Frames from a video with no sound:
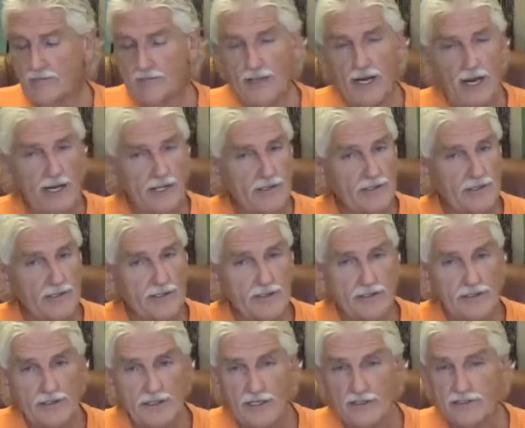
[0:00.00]
But
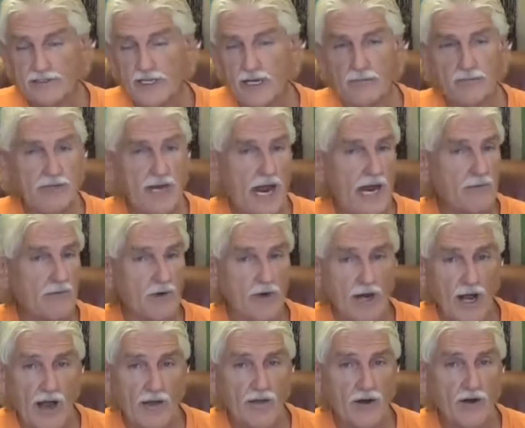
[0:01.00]
at some time
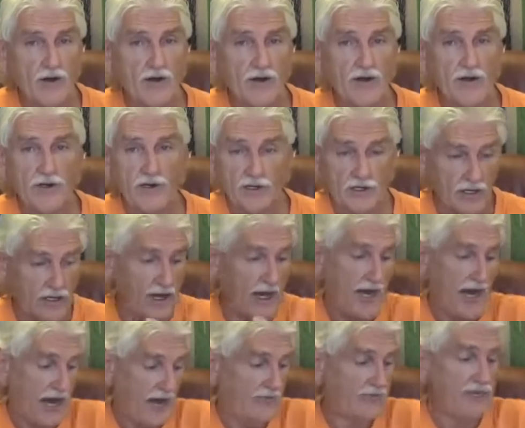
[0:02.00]
or another, you're going
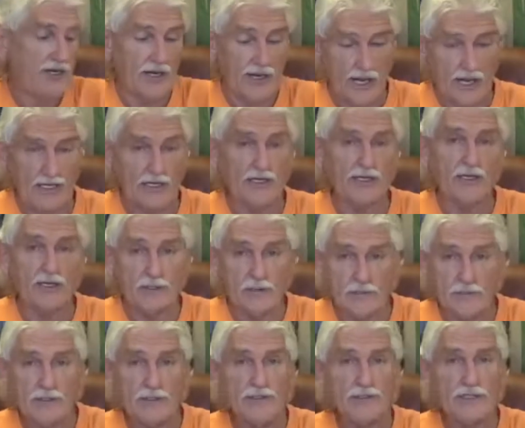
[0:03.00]
to have to let it
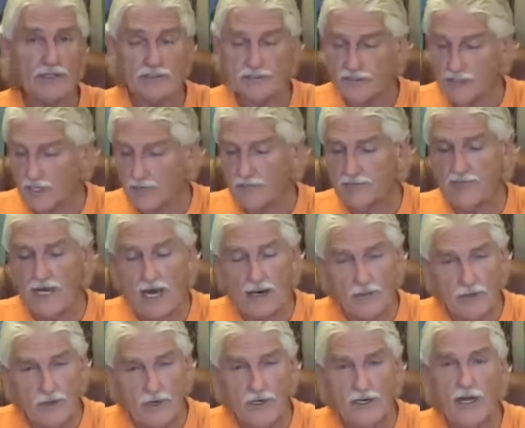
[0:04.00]
go. At some
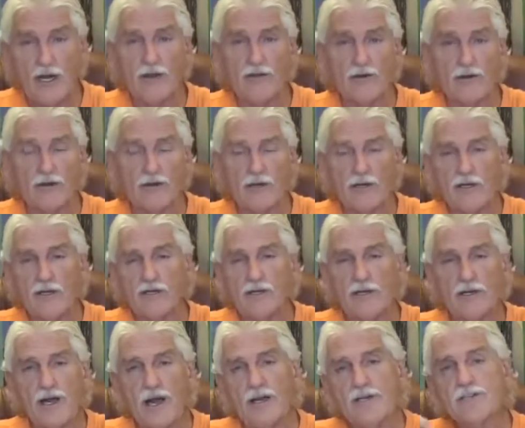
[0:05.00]
time or another.
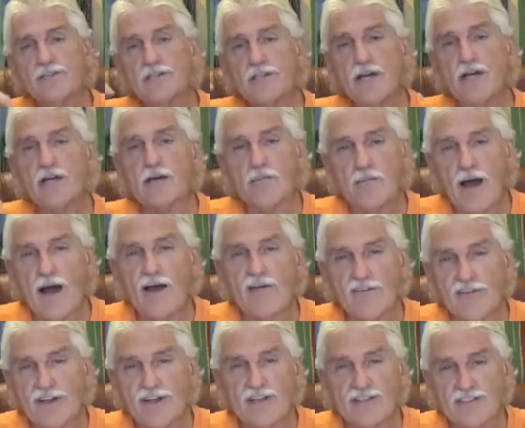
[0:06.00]
The nice thing
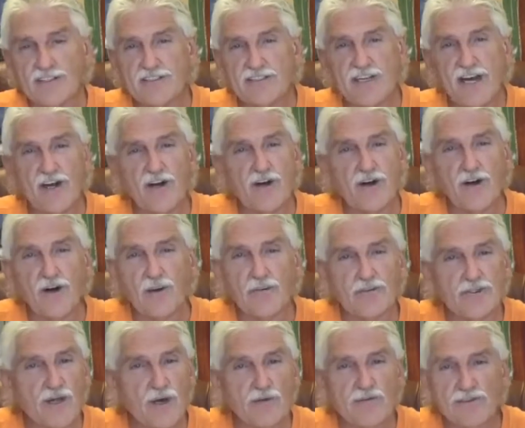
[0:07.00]
about this is that
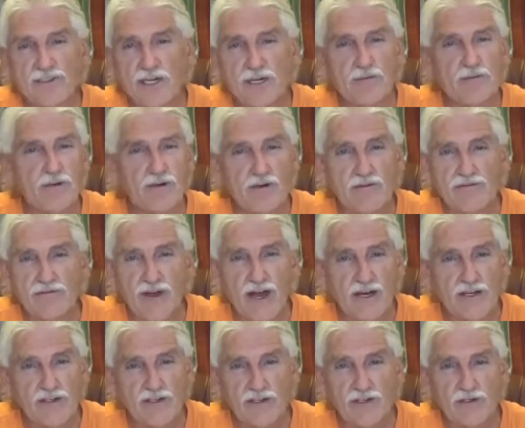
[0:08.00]
herbs don't seem to
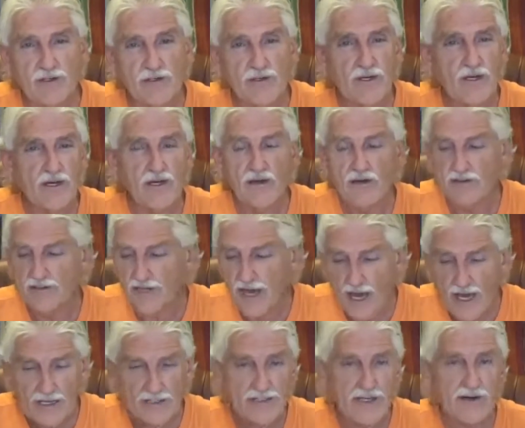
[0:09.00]
affect you
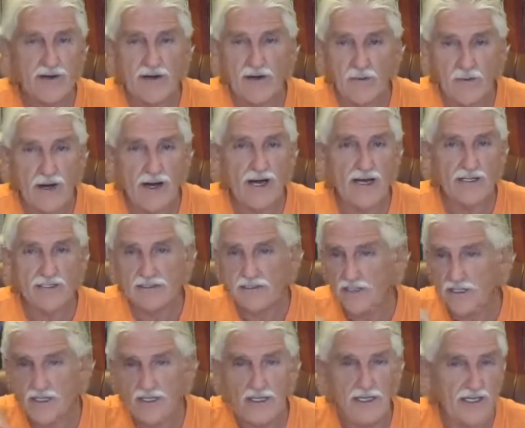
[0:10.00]

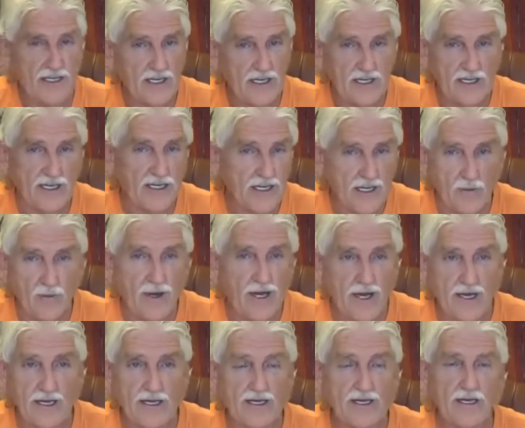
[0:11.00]
dietary-wise in any
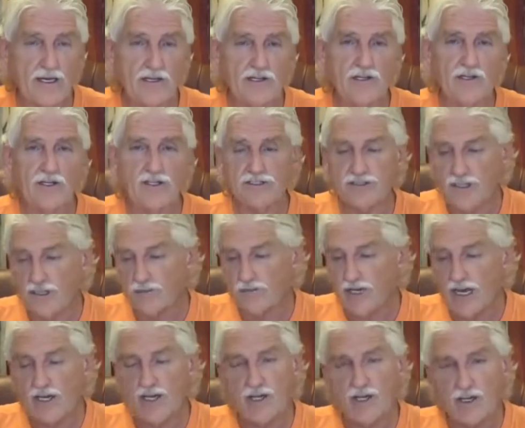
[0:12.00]
way. It
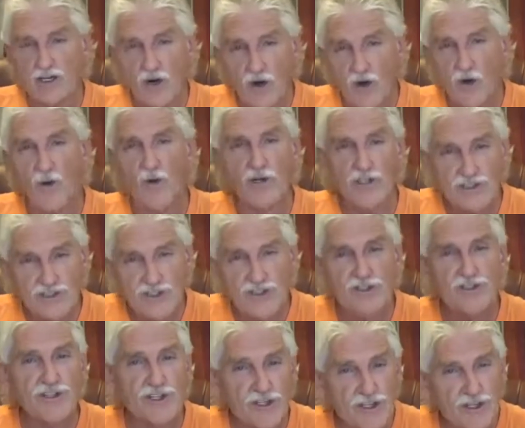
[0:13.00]
seems like you can always
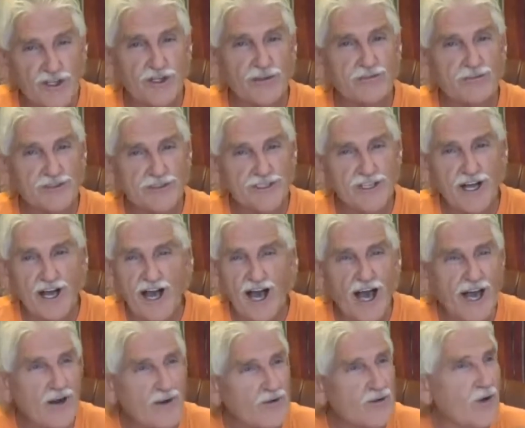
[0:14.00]
do the herbs.
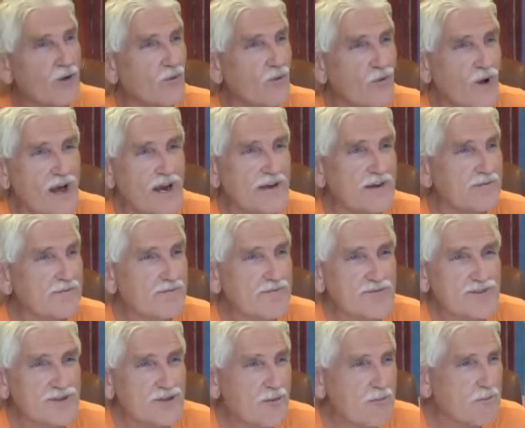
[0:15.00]
I don't know what.
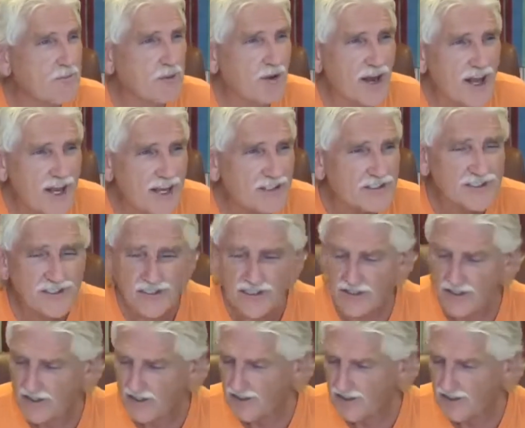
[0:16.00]
So blessed.